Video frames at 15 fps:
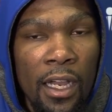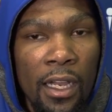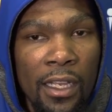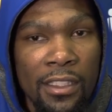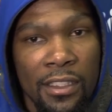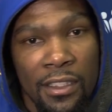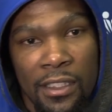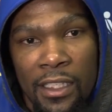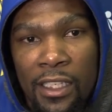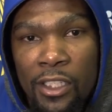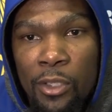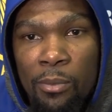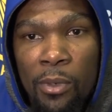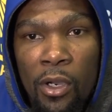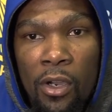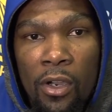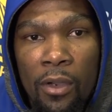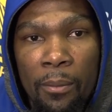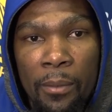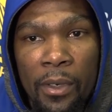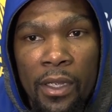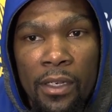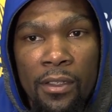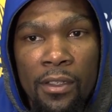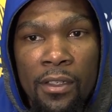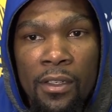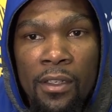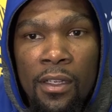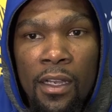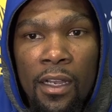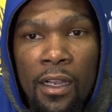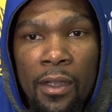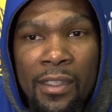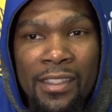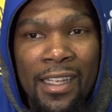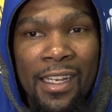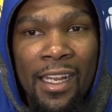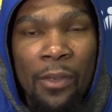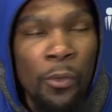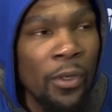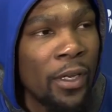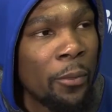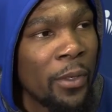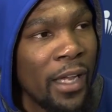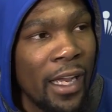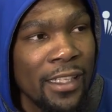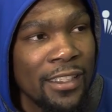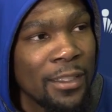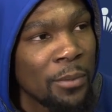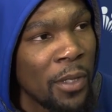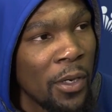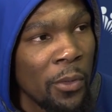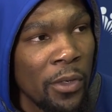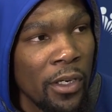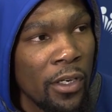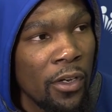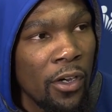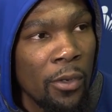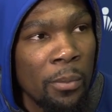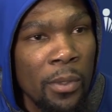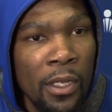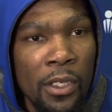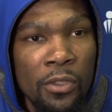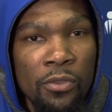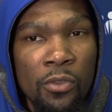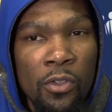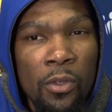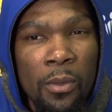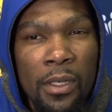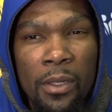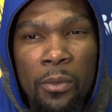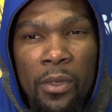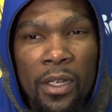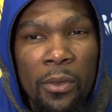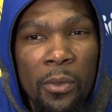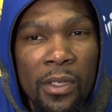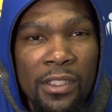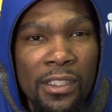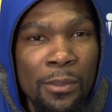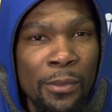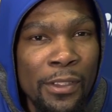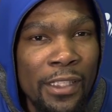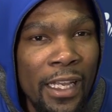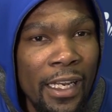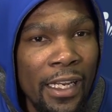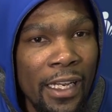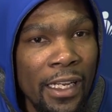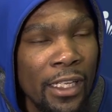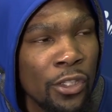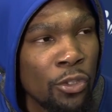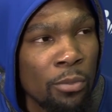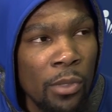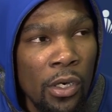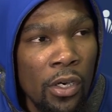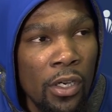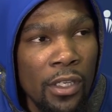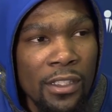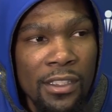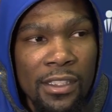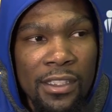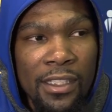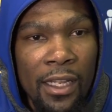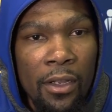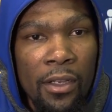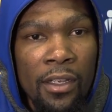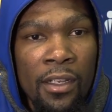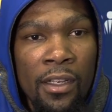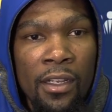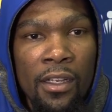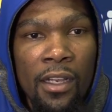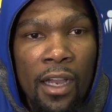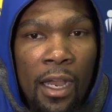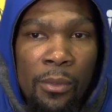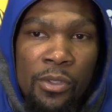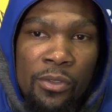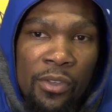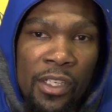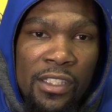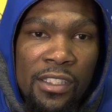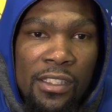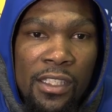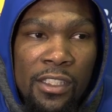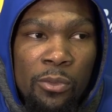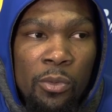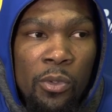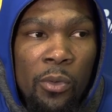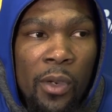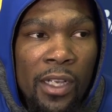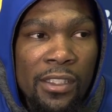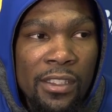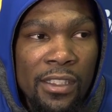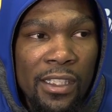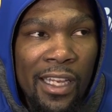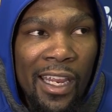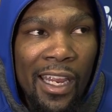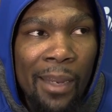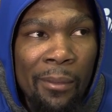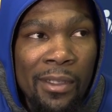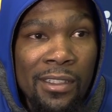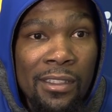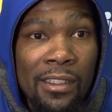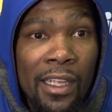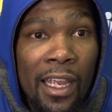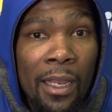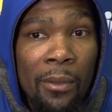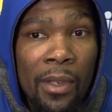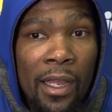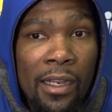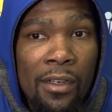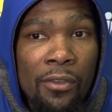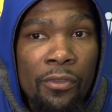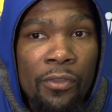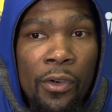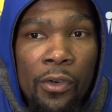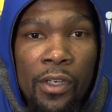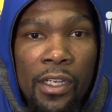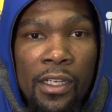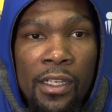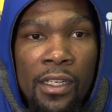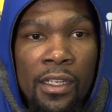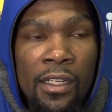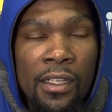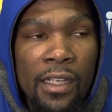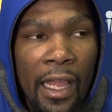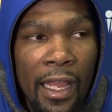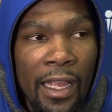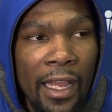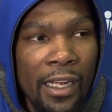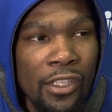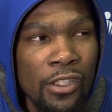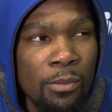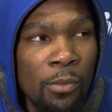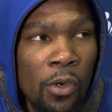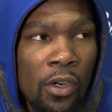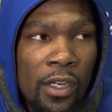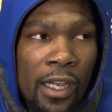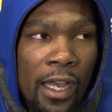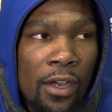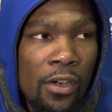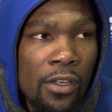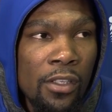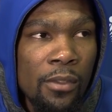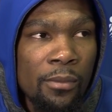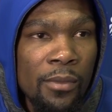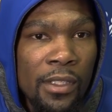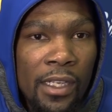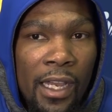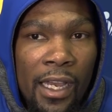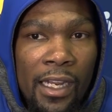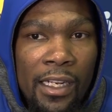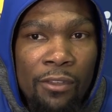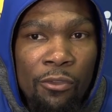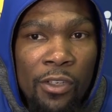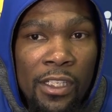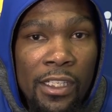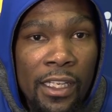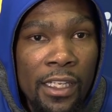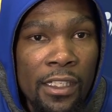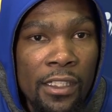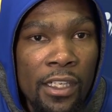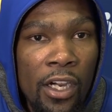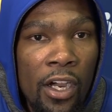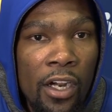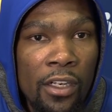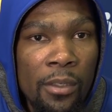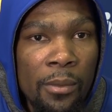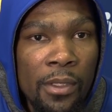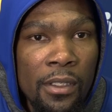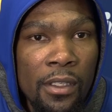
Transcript: He just didn't get the ball. But it's not like we iced him out. We didn't call plays for him. He wasn't upset. He didn't get the ball. It's just that observation as we were watching the game, as the game kind of unfolded, that he had a small guy on him, a guy that really couldn't guard him